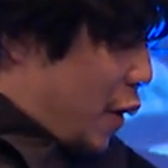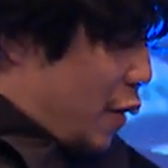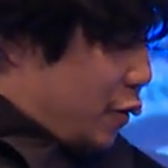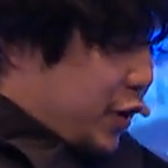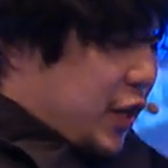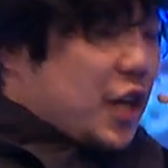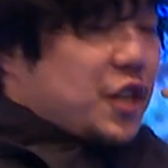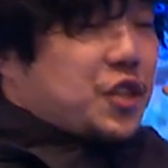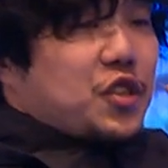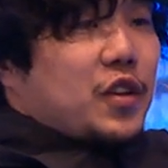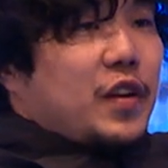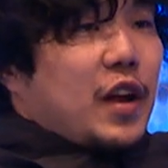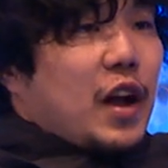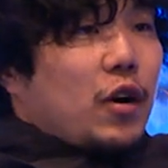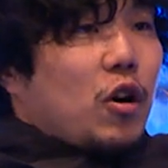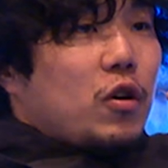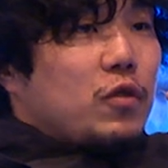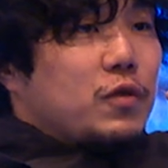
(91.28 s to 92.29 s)

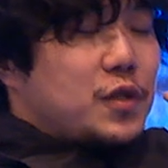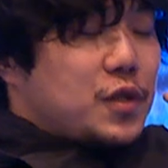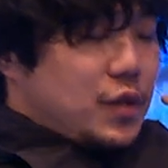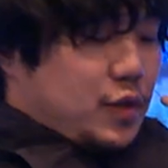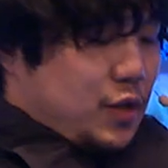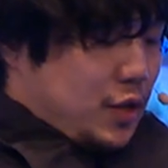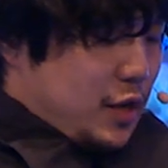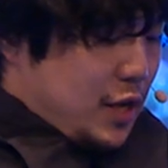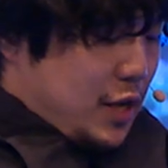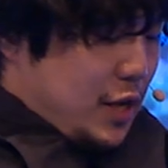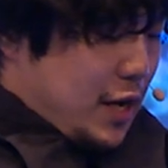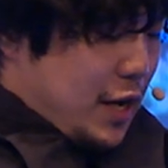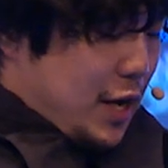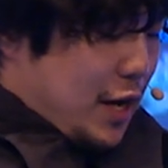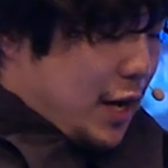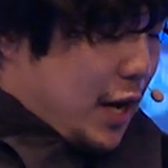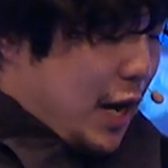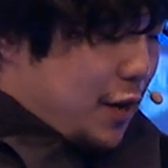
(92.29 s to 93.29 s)
fabrication allows,
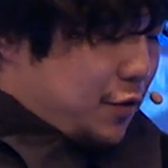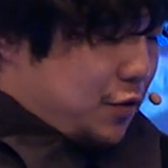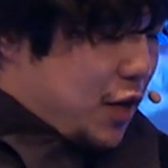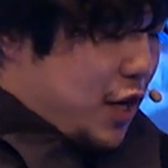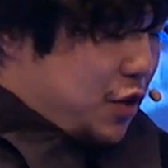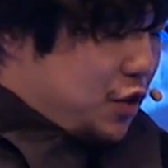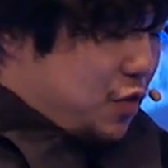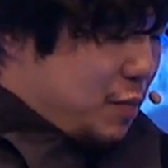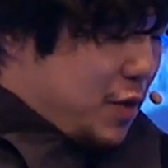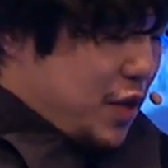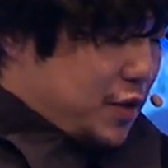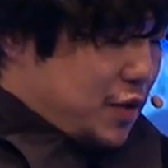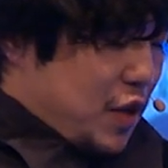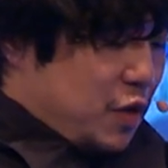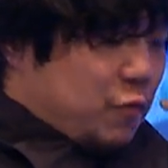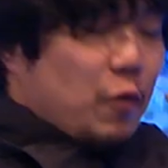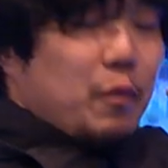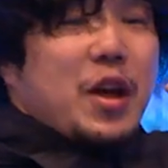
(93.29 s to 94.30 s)
and it
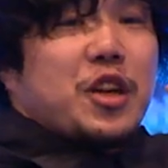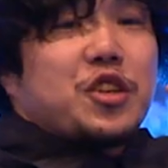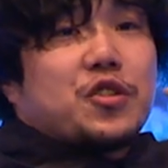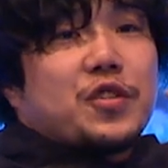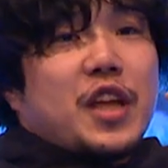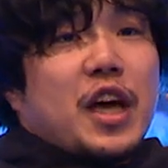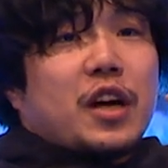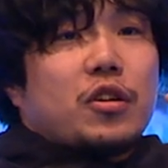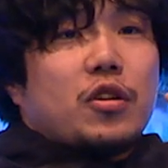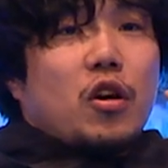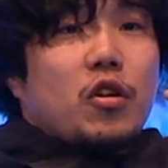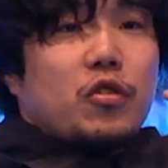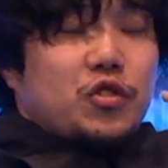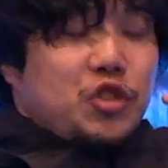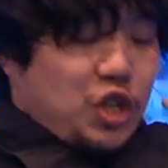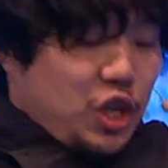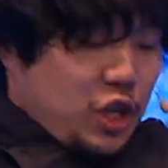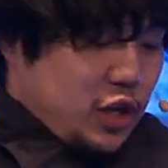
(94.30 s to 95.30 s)
means information
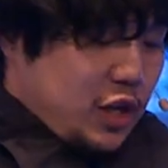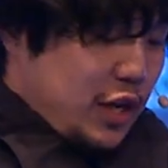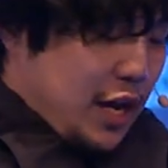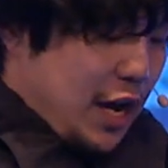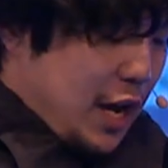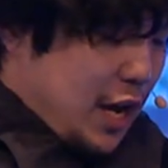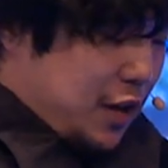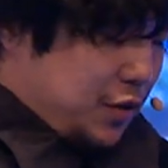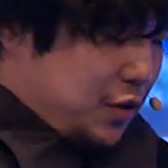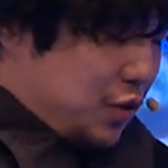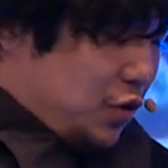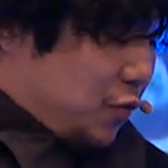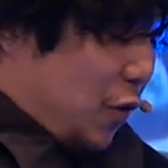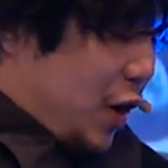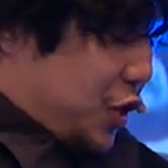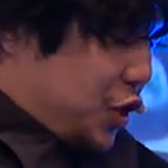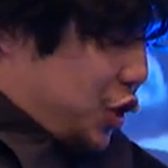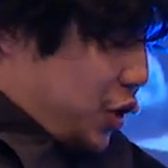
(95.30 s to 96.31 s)
technology and
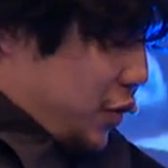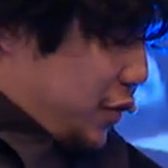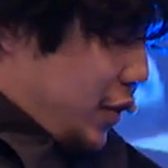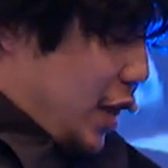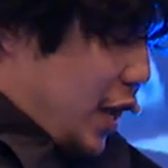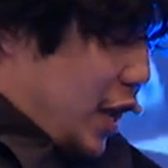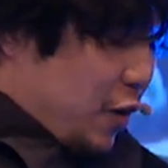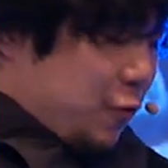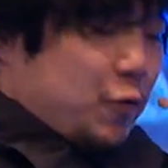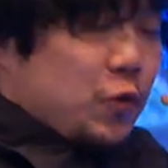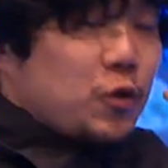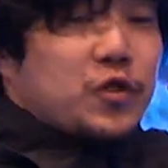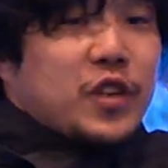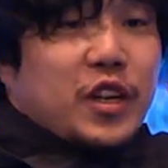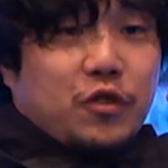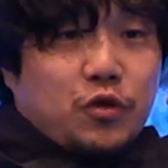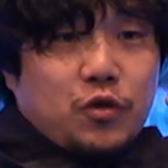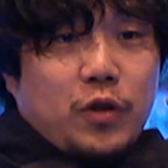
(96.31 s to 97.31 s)
fashion
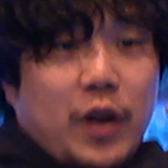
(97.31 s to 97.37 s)
fusing